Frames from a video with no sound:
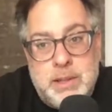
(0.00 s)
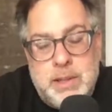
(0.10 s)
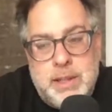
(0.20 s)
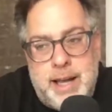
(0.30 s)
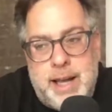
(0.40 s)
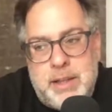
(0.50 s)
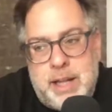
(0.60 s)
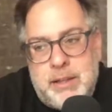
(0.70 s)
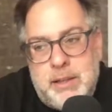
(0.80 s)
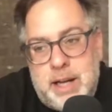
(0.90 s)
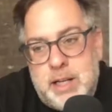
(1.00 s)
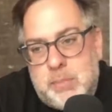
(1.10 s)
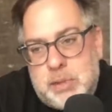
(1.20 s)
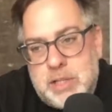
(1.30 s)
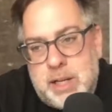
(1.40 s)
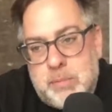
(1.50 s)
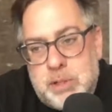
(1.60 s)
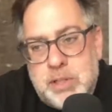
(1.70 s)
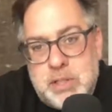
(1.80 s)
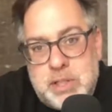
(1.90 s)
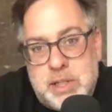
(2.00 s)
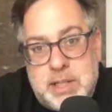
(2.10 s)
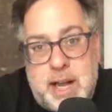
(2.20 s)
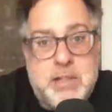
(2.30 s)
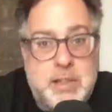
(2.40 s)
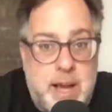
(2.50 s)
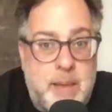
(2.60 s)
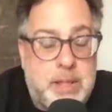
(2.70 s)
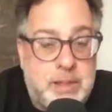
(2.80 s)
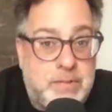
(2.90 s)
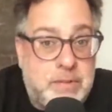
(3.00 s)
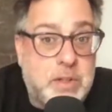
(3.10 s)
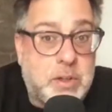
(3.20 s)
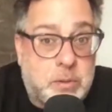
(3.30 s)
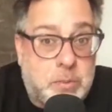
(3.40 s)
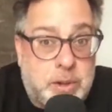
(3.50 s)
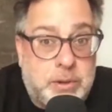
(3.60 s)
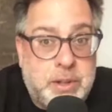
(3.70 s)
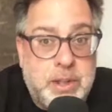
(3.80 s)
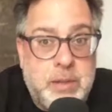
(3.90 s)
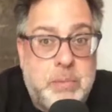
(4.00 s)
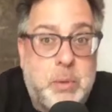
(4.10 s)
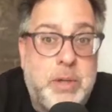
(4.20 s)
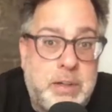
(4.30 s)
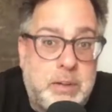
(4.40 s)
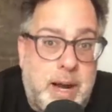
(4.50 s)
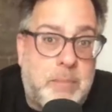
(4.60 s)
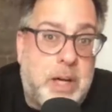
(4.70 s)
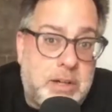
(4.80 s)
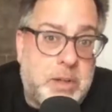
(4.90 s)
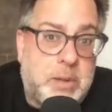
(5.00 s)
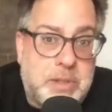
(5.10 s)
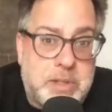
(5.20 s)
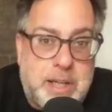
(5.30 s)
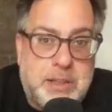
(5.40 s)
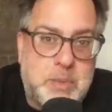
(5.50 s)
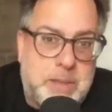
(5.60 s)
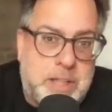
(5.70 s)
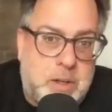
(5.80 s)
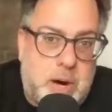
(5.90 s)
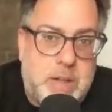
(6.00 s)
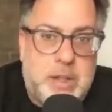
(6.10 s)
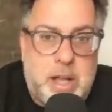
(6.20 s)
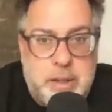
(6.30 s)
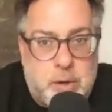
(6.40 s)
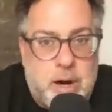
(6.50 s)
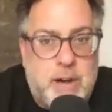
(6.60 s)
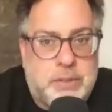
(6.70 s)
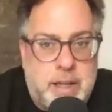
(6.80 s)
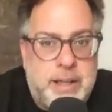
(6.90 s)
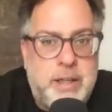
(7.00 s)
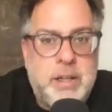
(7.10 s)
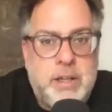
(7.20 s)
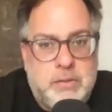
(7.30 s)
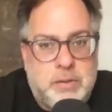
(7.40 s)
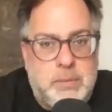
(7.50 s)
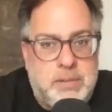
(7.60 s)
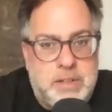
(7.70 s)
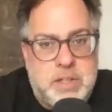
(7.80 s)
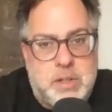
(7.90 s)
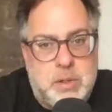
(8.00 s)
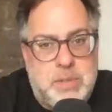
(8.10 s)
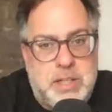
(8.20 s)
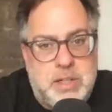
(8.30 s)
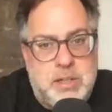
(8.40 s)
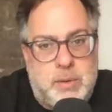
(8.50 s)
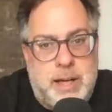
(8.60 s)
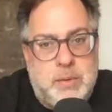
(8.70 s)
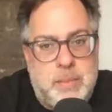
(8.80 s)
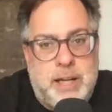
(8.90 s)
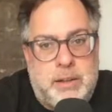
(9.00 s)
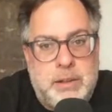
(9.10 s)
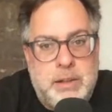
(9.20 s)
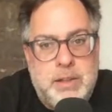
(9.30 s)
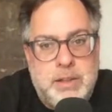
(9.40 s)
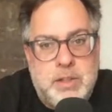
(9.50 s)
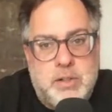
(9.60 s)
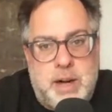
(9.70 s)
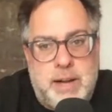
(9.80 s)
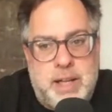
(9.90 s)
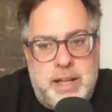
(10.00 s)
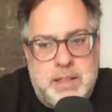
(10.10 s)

and then 90% of purchases actually happen in the physical world, but we can grab 100% because we can go online or offline from a physical piece of direct mail to drive that,